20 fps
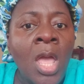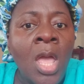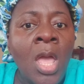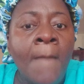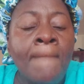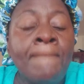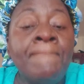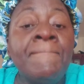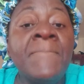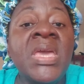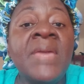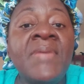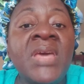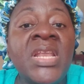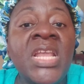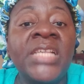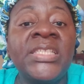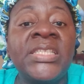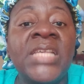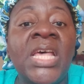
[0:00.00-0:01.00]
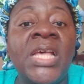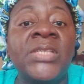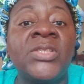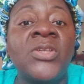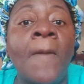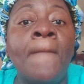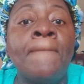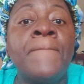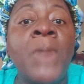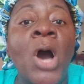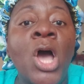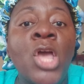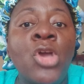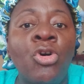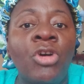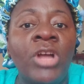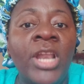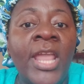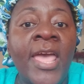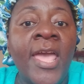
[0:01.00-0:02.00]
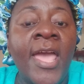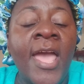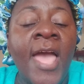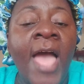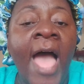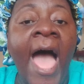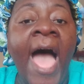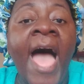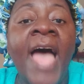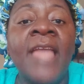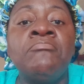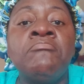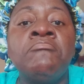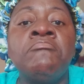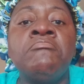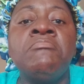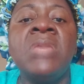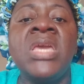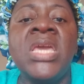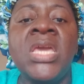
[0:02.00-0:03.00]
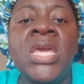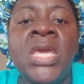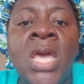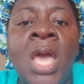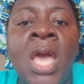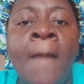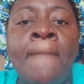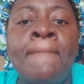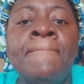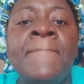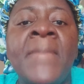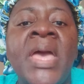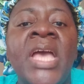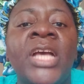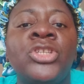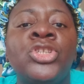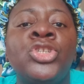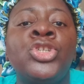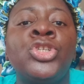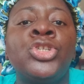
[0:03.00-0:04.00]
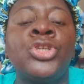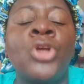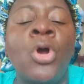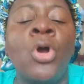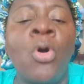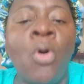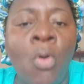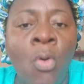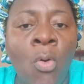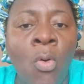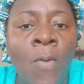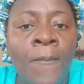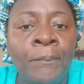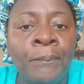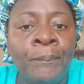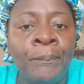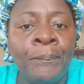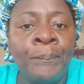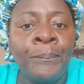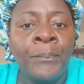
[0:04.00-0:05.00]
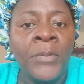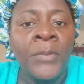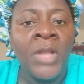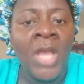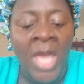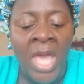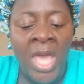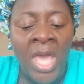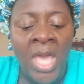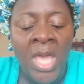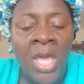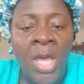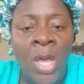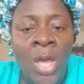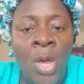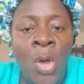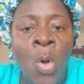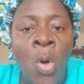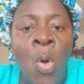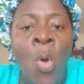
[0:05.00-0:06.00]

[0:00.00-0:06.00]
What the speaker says: Me be na sell some bioclear. And me make sure, you hear?